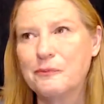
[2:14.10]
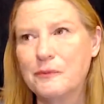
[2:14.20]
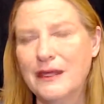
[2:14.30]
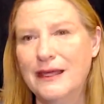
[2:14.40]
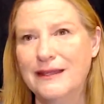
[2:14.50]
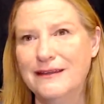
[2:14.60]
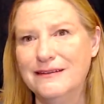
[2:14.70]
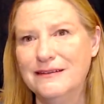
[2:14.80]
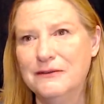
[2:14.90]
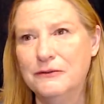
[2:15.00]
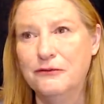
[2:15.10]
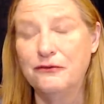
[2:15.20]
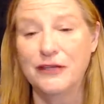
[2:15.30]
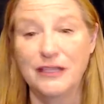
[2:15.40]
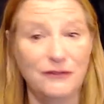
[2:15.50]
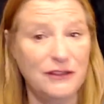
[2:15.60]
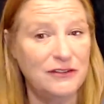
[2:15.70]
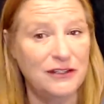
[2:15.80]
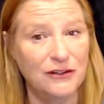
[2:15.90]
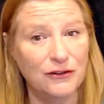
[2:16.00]
And forgive the
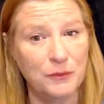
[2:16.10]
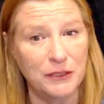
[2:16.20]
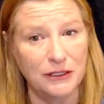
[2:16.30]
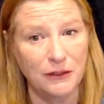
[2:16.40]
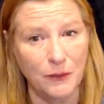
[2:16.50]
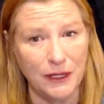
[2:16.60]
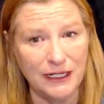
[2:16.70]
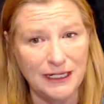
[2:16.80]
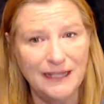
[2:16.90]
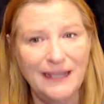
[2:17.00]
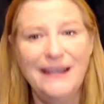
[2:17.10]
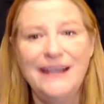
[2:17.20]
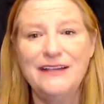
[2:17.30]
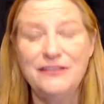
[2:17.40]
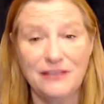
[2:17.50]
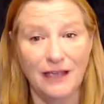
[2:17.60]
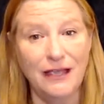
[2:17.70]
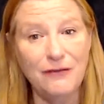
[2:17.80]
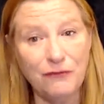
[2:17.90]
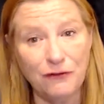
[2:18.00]
tears, but you know what? It's
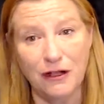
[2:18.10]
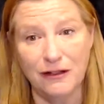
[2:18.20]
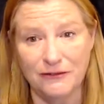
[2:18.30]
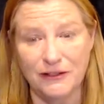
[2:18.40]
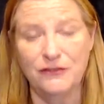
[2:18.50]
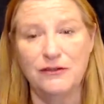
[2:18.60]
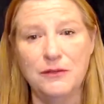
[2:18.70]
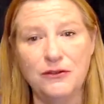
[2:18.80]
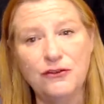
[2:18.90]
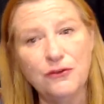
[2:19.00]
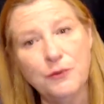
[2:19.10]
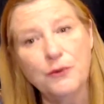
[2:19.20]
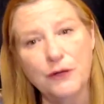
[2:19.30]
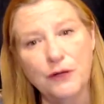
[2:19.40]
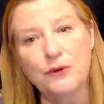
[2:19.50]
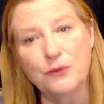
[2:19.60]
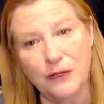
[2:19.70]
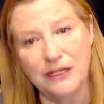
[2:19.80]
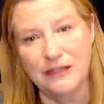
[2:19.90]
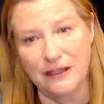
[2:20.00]
time for all of us to be super real with
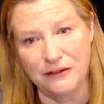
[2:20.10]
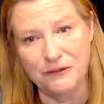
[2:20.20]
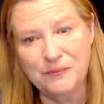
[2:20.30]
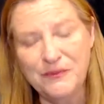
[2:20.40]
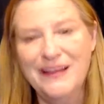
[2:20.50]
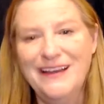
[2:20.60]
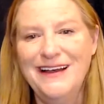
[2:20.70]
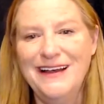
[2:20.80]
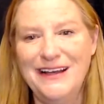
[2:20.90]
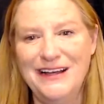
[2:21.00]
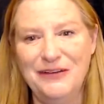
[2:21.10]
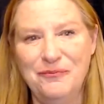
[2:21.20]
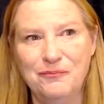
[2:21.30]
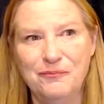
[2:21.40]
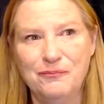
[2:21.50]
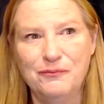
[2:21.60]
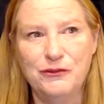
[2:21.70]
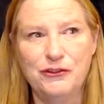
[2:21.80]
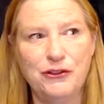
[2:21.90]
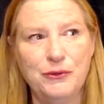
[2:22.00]
one another. Um,
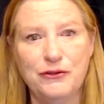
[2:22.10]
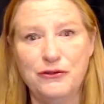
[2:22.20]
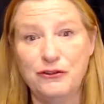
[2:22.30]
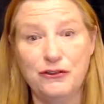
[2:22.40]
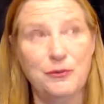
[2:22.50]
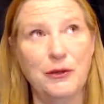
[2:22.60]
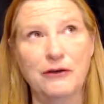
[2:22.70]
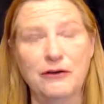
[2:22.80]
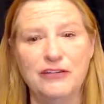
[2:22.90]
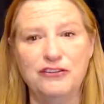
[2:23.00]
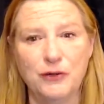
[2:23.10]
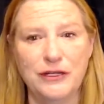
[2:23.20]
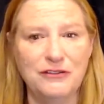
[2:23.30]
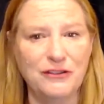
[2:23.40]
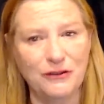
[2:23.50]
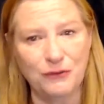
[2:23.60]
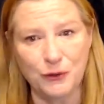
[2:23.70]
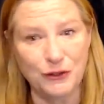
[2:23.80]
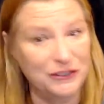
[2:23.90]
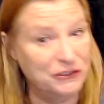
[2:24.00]
she was she brought great joy into this
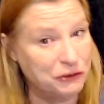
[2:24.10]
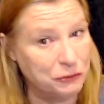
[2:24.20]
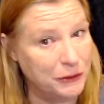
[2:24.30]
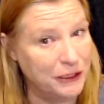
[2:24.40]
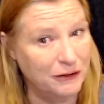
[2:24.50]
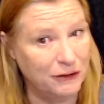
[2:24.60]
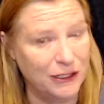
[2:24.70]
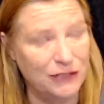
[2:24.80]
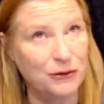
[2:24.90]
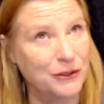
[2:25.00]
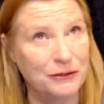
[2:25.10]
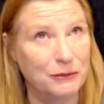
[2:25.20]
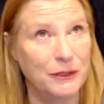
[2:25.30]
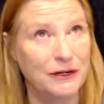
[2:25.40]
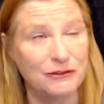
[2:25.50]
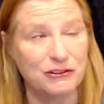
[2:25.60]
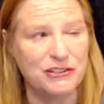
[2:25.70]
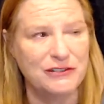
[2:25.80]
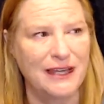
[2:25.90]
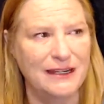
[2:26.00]
world, and she'll bring great joy to wherever
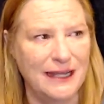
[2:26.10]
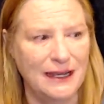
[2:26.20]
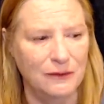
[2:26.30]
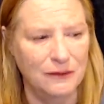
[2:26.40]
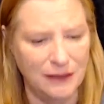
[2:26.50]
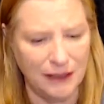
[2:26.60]
she's at now.